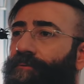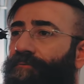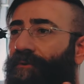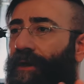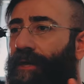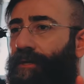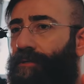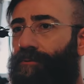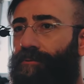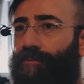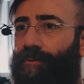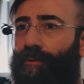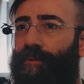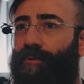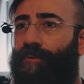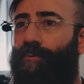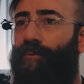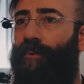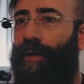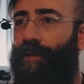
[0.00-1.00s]
faced with
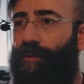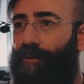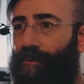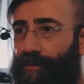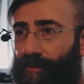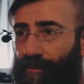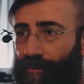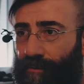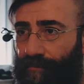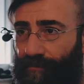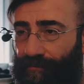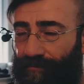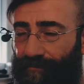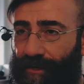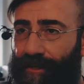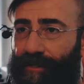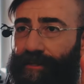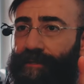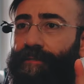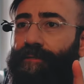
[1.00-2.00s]
when you
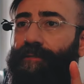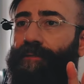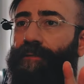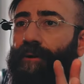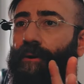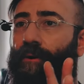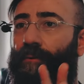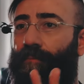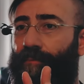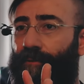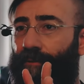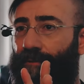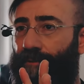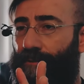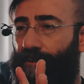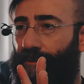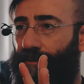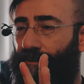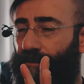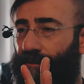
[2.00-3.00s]
first open
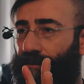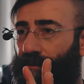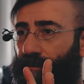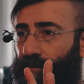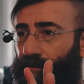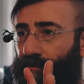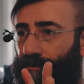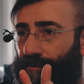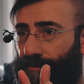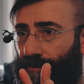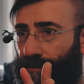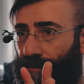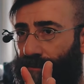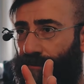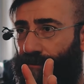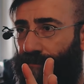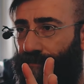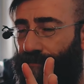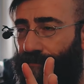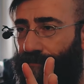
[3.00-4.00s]
this tool.
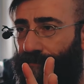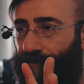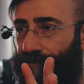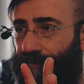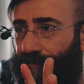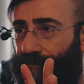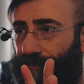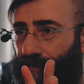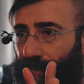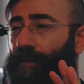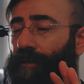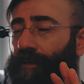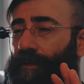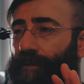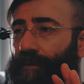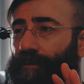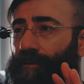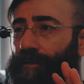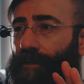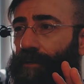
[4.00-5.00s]
Here
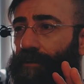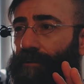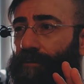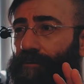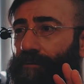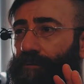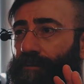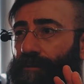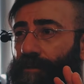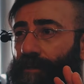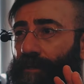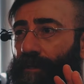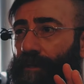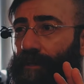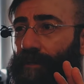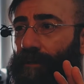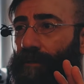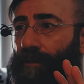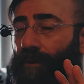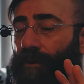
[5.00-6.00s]
you can use
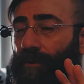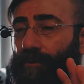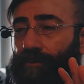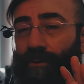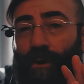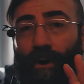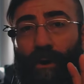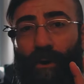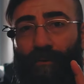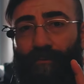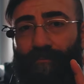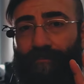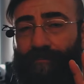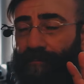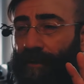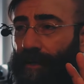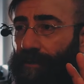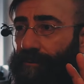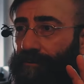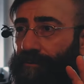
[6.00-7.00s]
the on-off
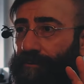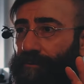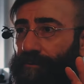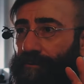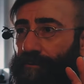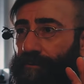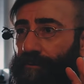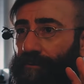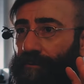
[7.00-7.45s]
button,